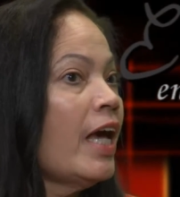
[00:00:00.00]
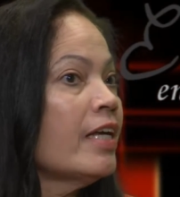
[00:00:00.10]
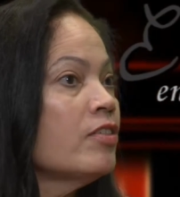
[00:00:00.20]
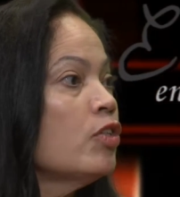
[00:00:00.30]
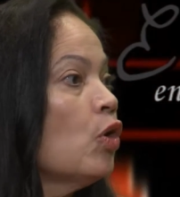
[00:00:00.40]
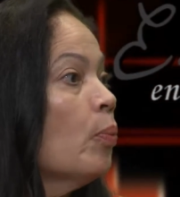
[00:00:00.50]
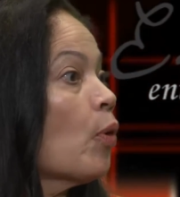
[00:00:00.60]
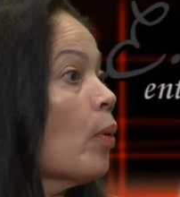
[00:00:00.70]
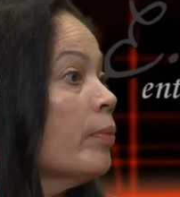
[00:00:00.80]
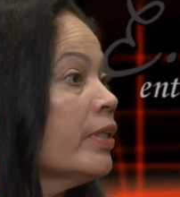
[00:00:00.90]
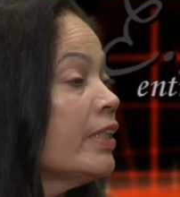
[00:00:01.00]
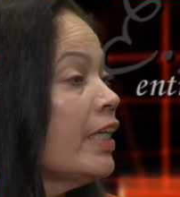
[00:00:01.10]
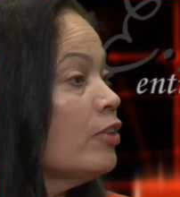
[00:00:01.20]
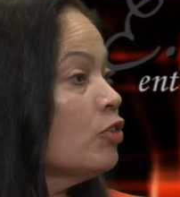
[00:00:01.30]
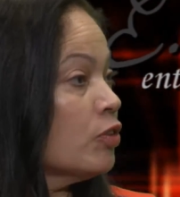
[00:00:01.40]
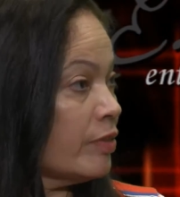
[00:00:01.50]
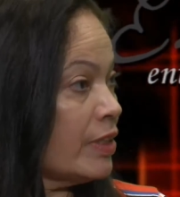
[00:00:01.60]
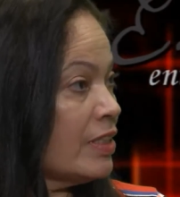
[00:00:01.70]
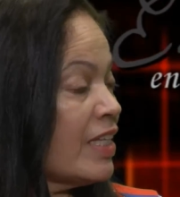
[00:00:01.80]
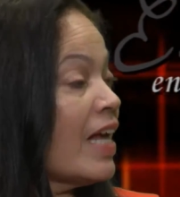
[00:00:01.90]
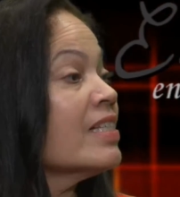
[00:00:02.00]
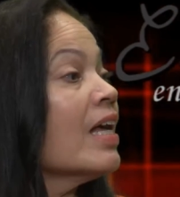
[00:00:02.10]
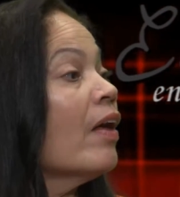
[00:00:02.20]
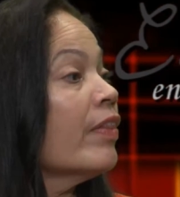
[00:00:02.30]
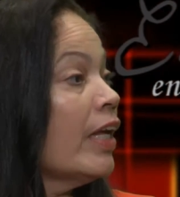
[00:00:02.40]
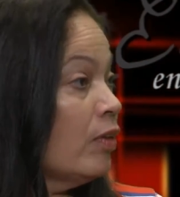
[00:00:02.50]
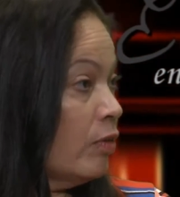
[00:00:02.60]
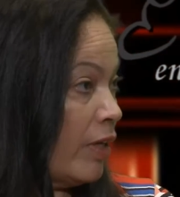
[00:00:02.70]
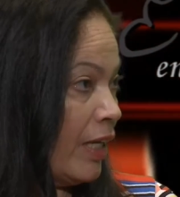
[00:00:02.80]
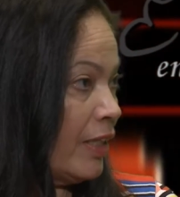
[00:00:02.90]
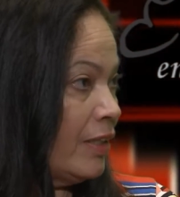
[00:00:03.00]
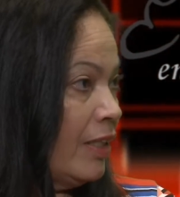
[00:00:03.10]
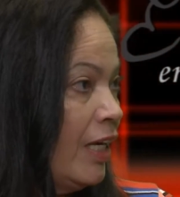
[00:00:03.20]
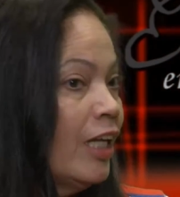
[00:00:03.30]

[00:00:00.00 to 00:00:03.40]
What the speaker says: has no permanent injuries. That's how they look at it.